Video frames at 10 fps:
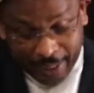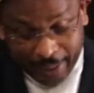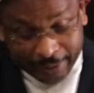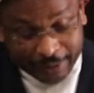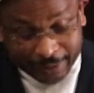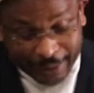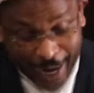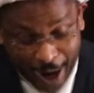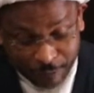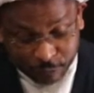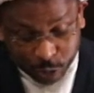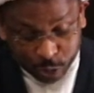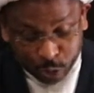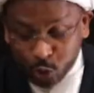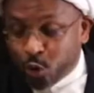He says, After
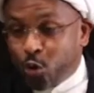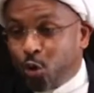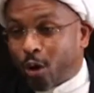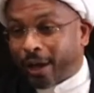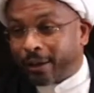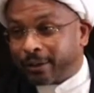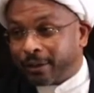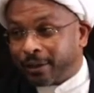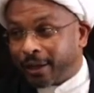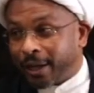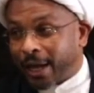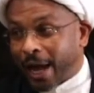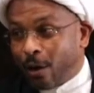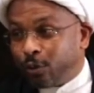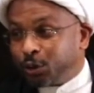Nuh,
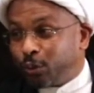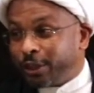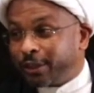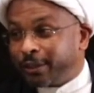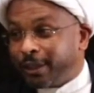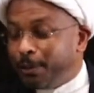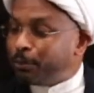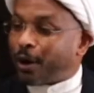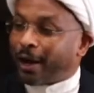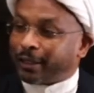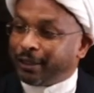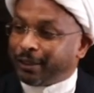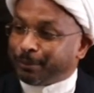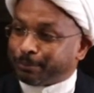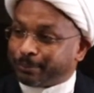I was with
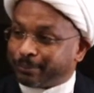Ibrahim.